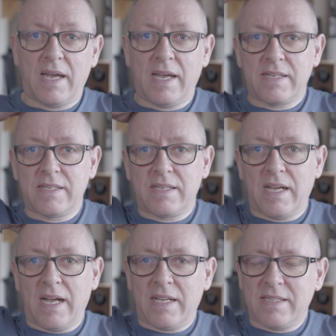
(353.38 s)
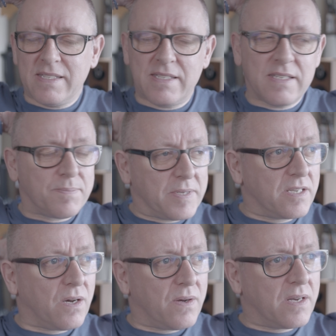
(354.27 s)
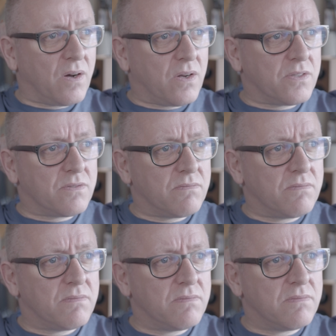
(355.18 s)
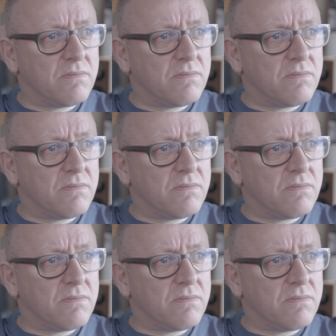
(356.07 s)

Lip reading: And this has been going on,